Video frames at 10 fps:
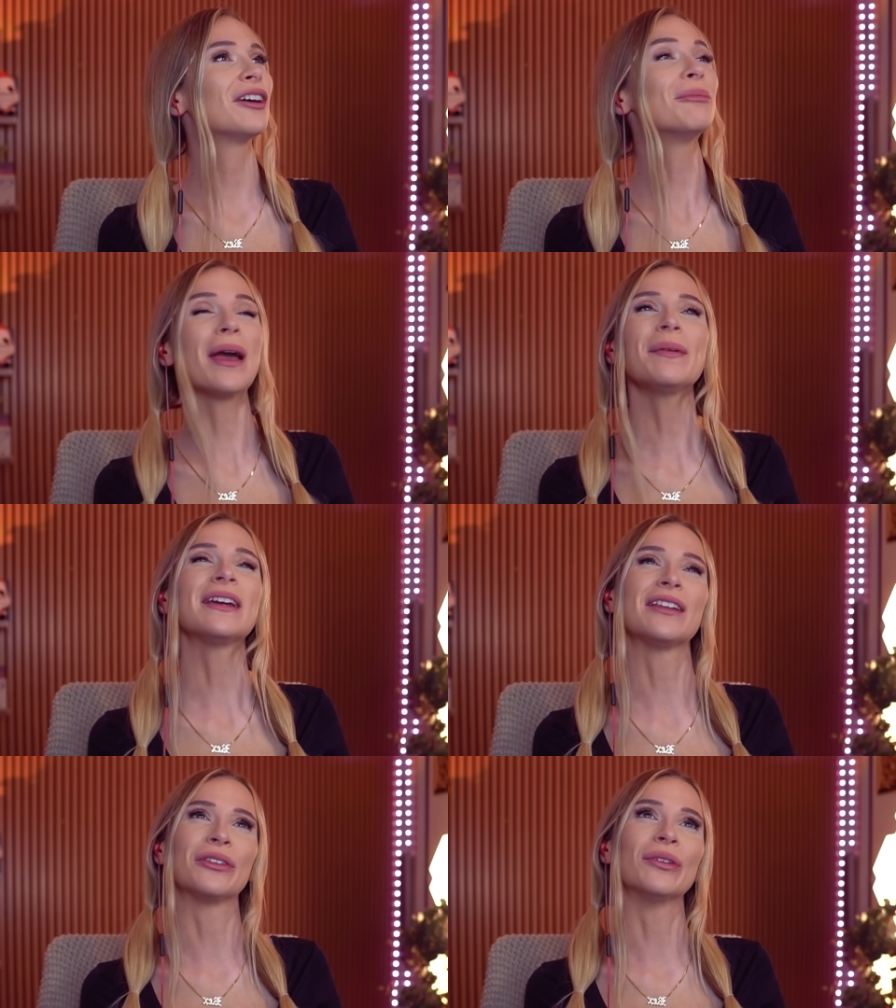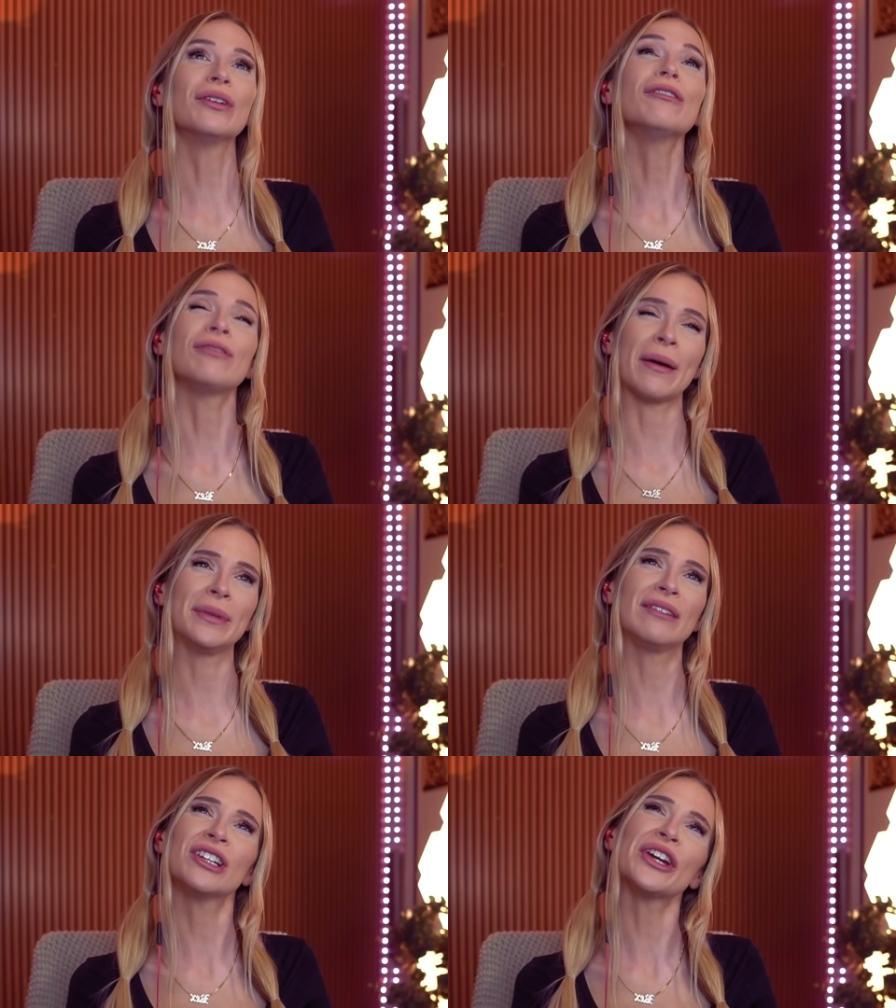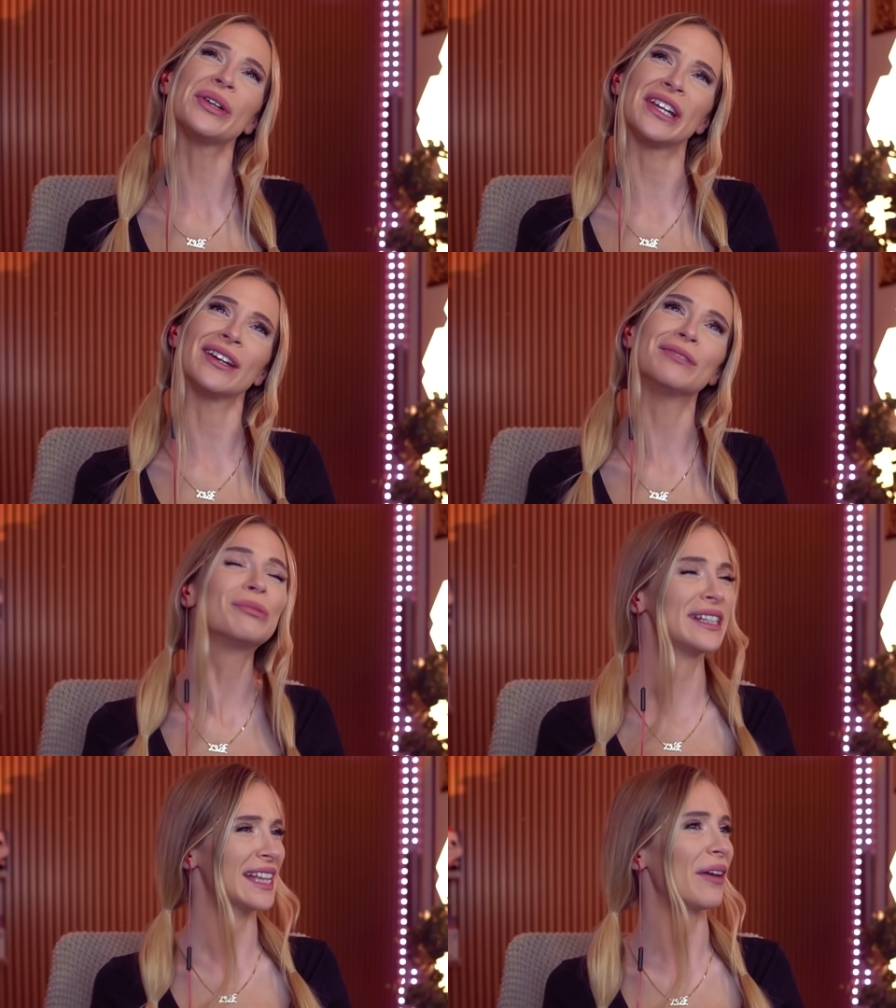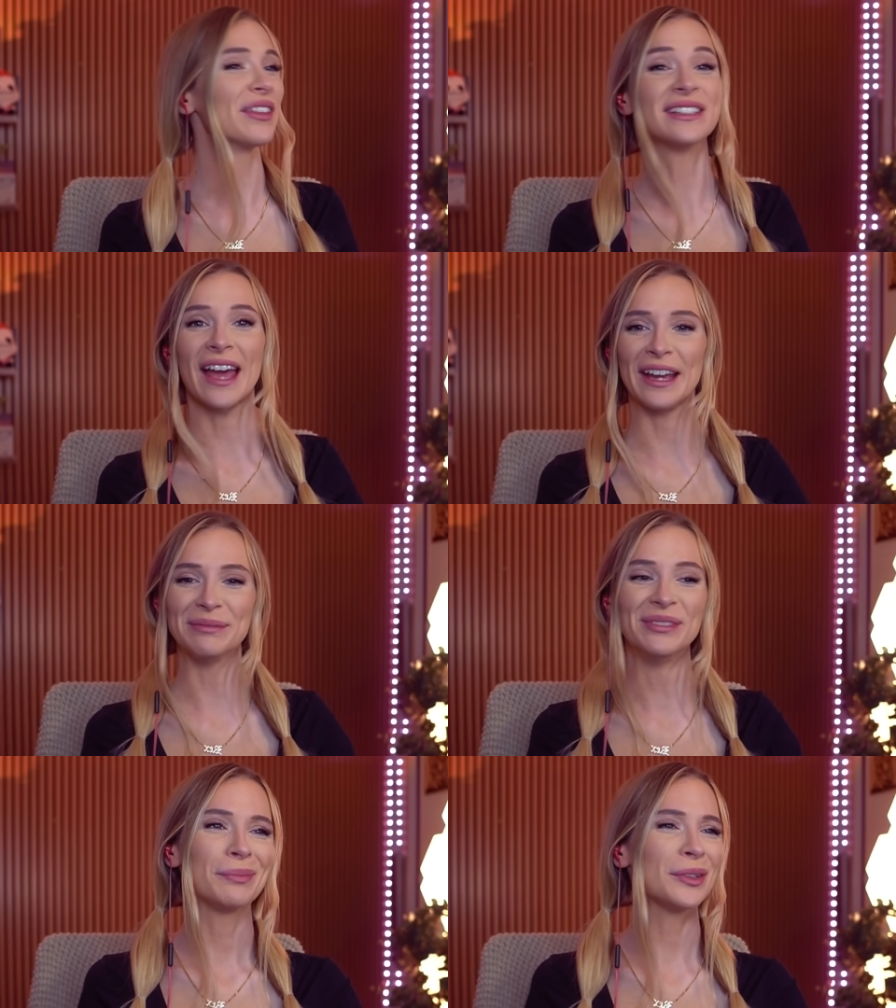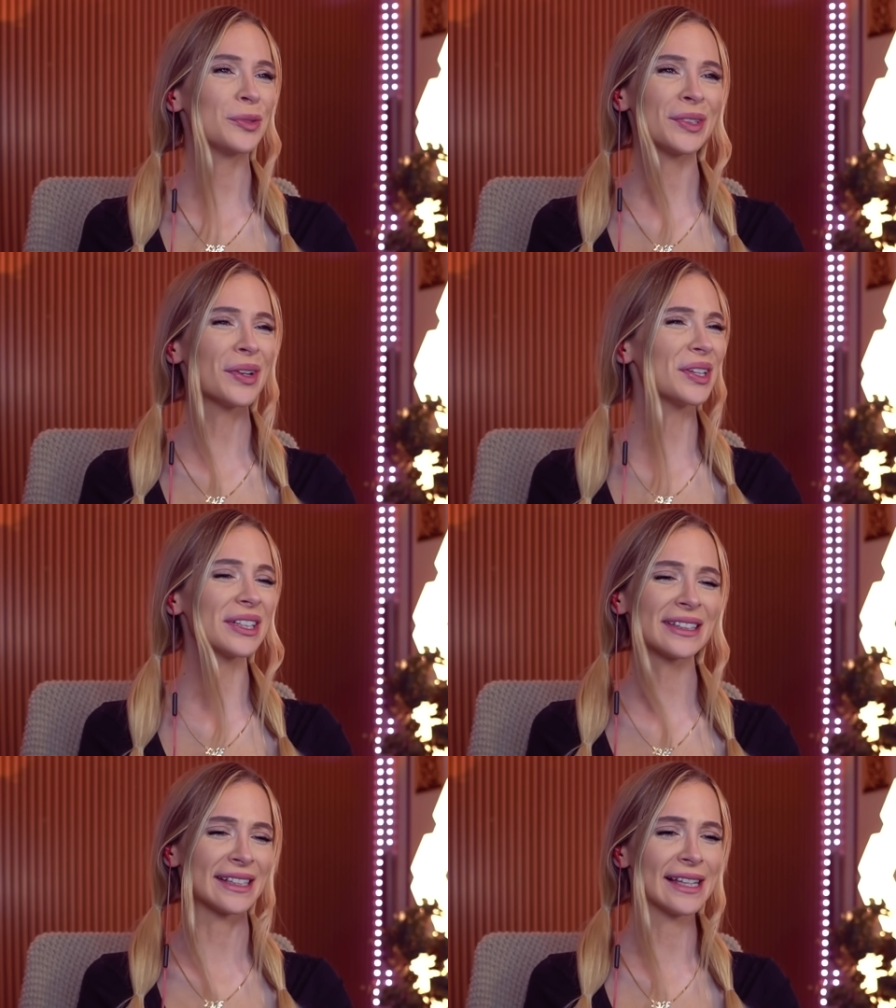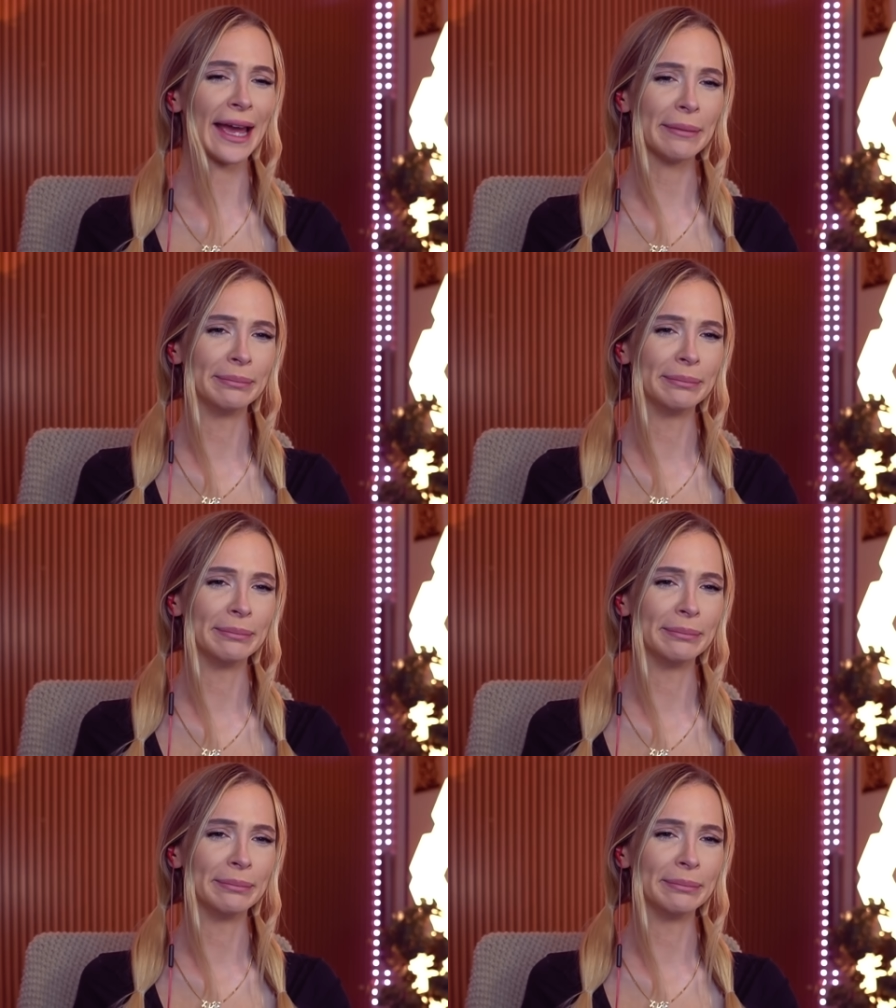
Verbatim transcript: or maybe he thought, family reunion. We sound the same. But we don't look the same